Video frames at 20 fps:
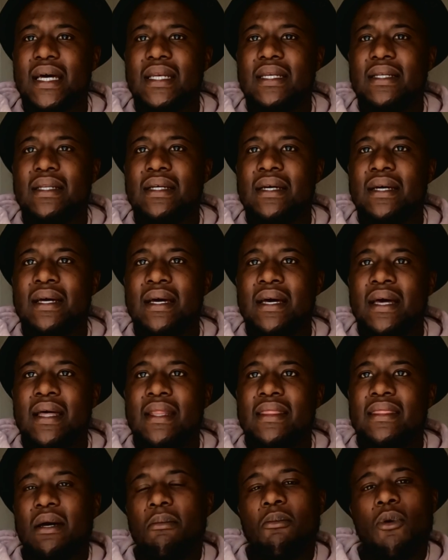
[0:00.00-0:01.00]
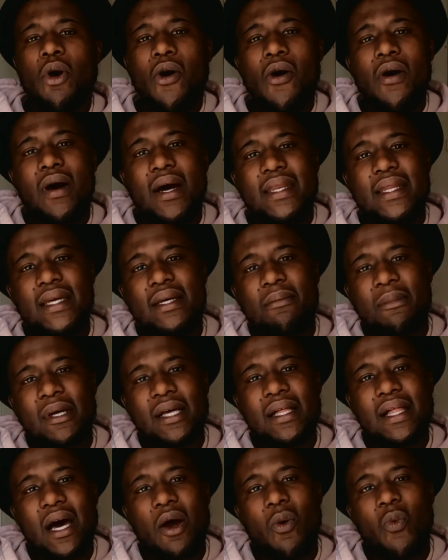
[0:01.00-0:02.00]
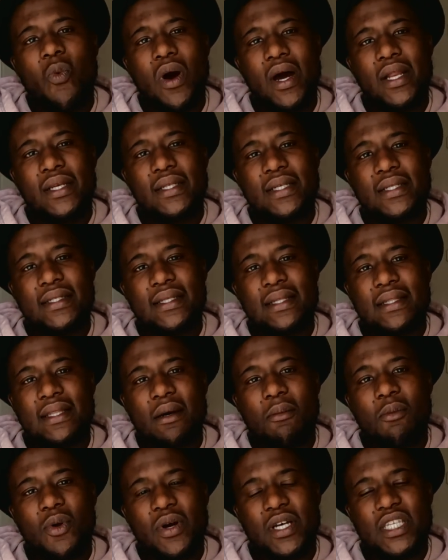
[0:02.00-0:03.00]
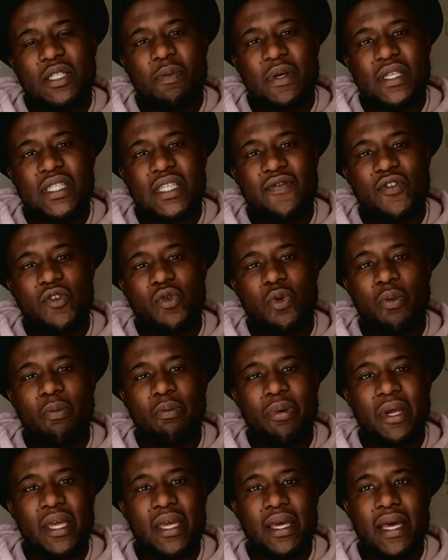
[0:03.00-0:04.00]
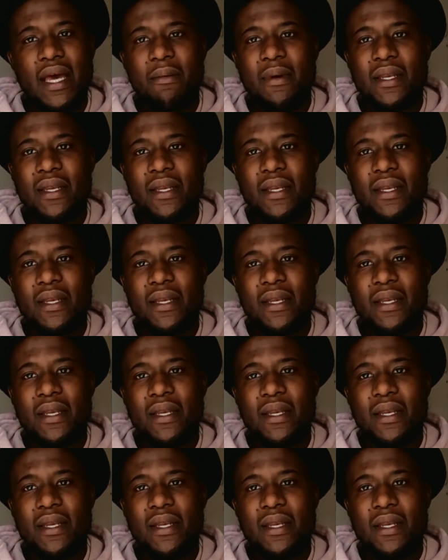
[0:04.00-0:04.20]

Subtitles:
that the more organic milk I wanted, the more expensive it would be.